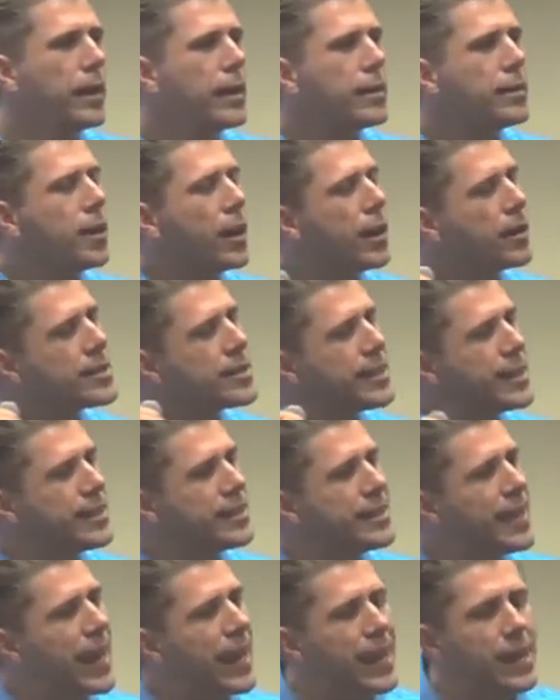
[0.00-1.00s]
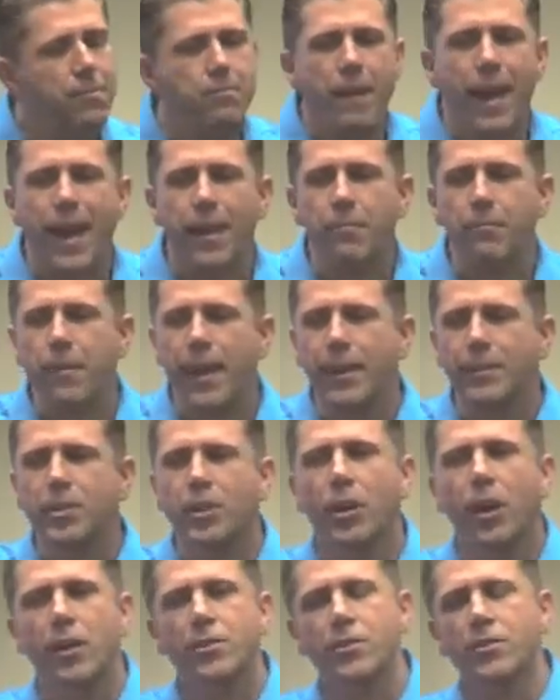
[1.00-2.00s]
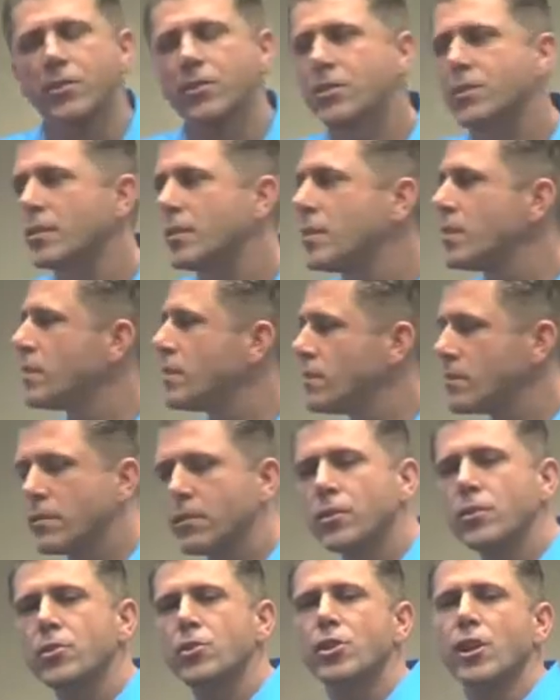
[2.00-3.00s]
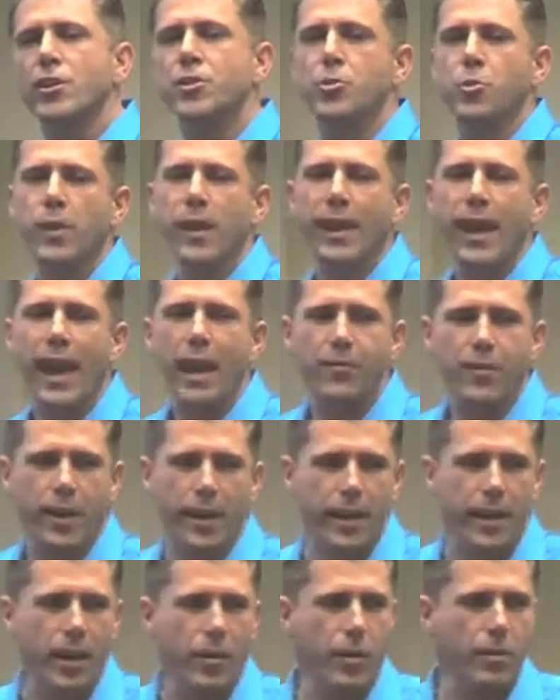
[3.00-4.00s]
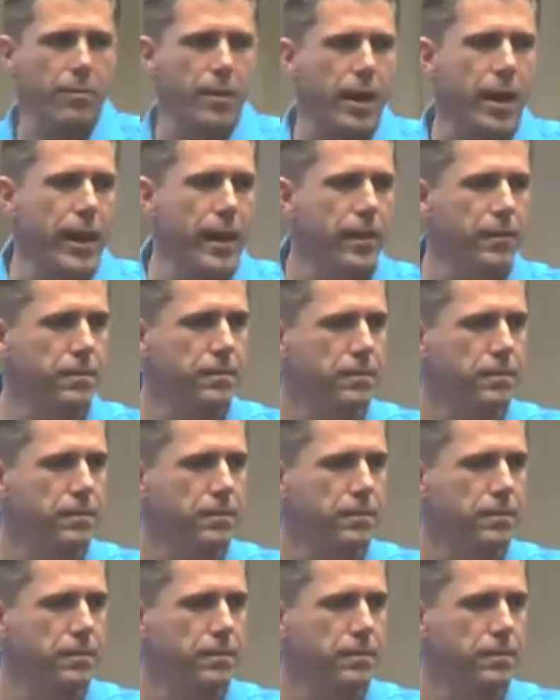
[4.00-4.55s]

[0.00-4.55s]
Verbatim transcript: the synthetic man made cousins just wreak havoc in our body.